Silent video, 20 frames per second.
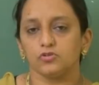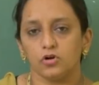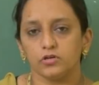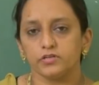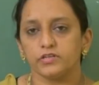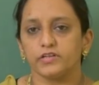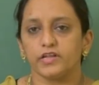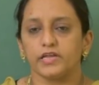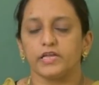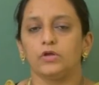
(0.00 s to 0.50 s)

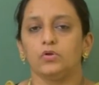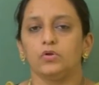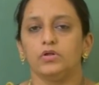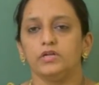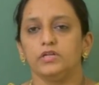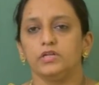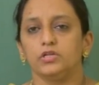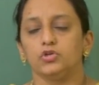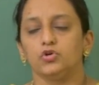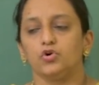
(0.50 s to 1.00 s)
not
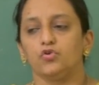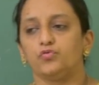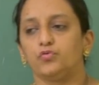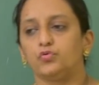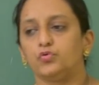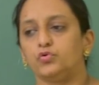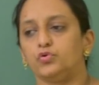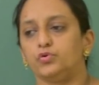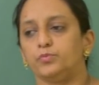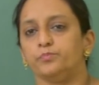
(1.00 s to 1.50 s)
regular in your
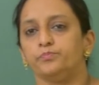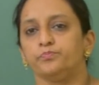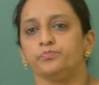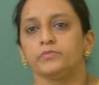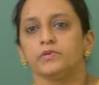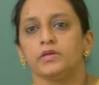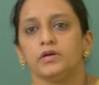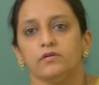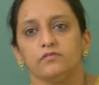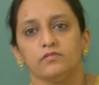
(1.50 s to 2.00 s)

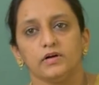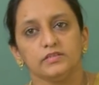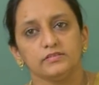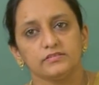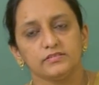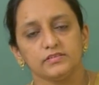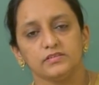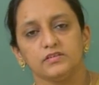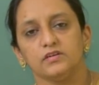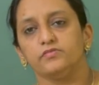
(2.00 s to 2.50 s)
food.
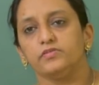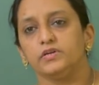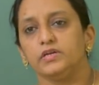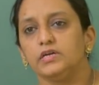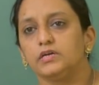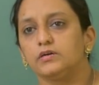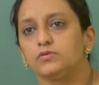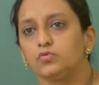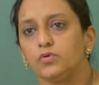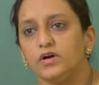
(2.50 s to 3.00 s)
Once in a
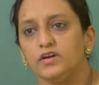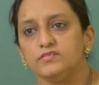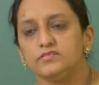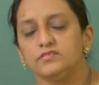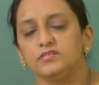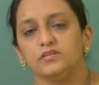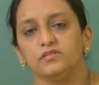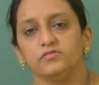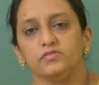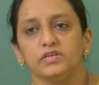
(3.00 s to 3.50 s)
week,
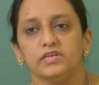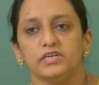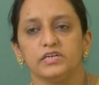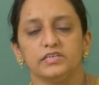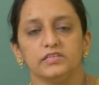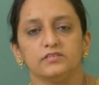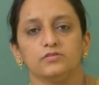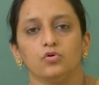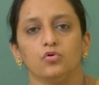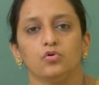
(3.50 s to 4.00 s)
twice in a week
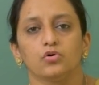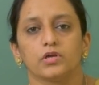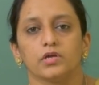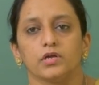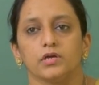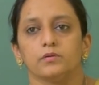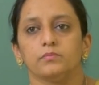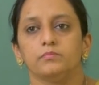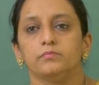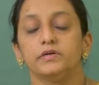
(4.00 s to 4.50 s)
it is
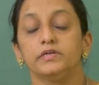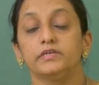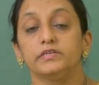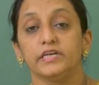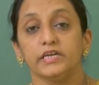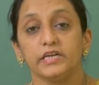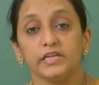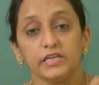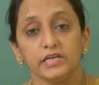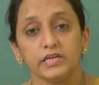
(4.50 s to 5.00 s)
okay. But
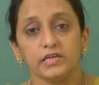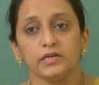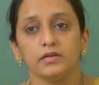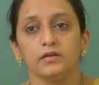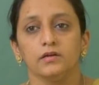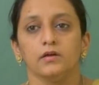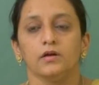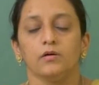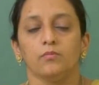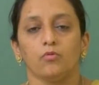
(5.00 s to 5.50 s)

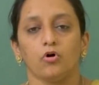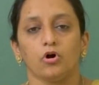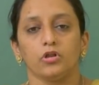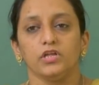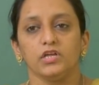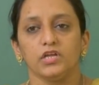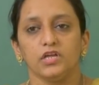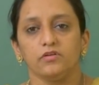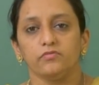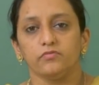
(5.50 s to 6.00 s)
daily,
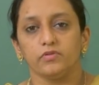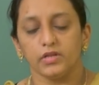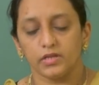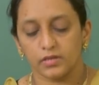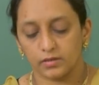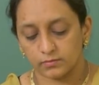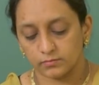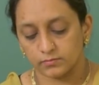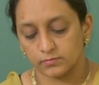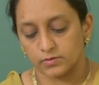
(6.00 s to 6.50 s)
morning,
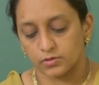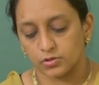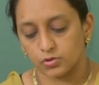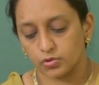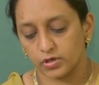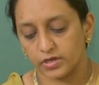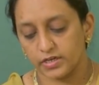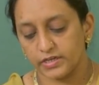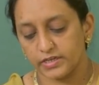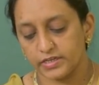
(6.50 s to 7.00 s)
evening,
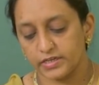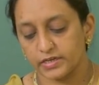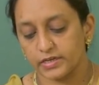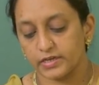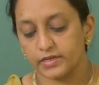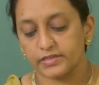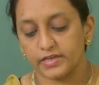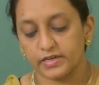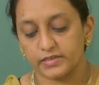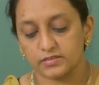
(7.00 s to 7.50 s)
you are
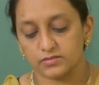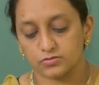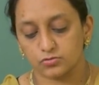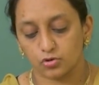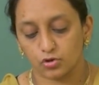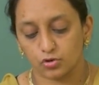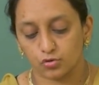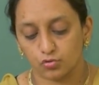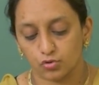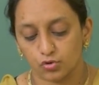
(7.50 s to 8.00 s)
eating it, that is
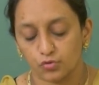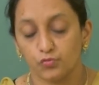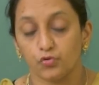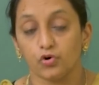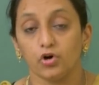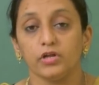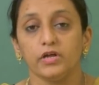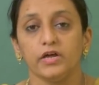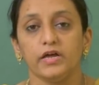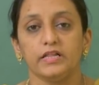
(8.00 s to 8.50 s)
not good
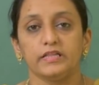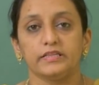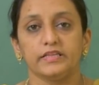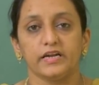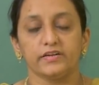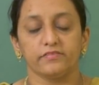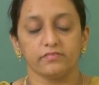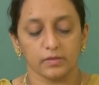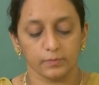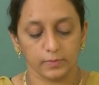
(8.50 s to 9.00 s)
for health.
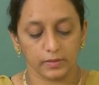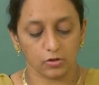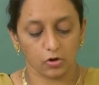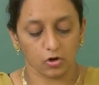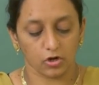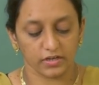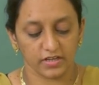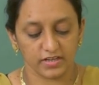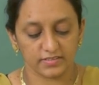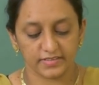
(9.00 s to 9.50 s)
That will be
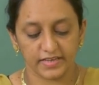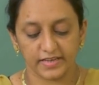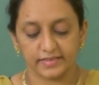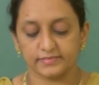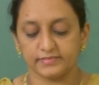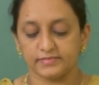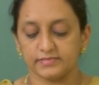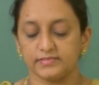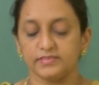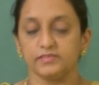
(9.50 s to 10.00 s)
called
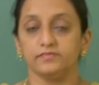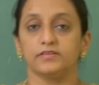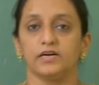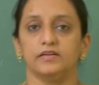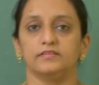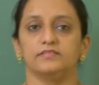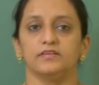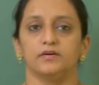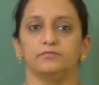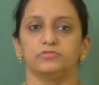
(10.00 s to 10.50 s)
as excessive
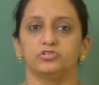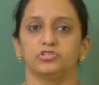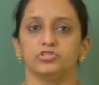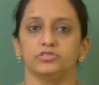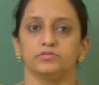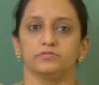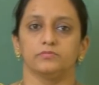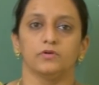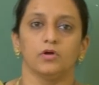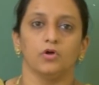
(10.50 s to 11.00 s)

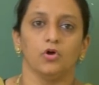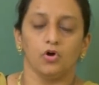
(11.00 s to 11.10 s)
consumption.